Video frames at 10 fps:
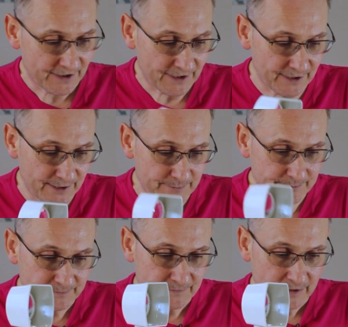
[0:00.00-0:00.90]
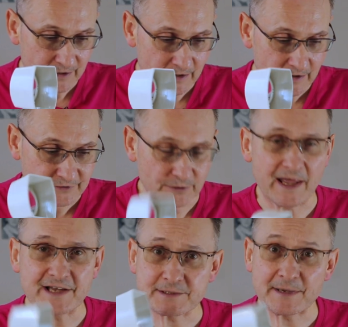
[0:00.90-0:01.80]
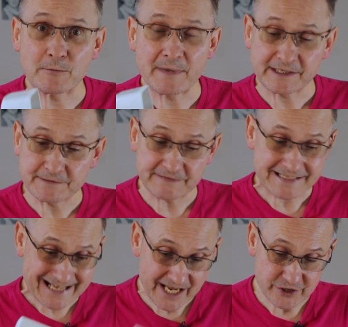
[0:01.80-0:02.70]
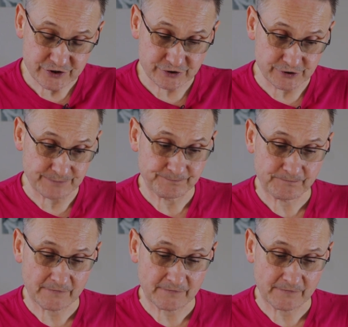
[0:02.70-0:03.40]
Um, so that's about magnification.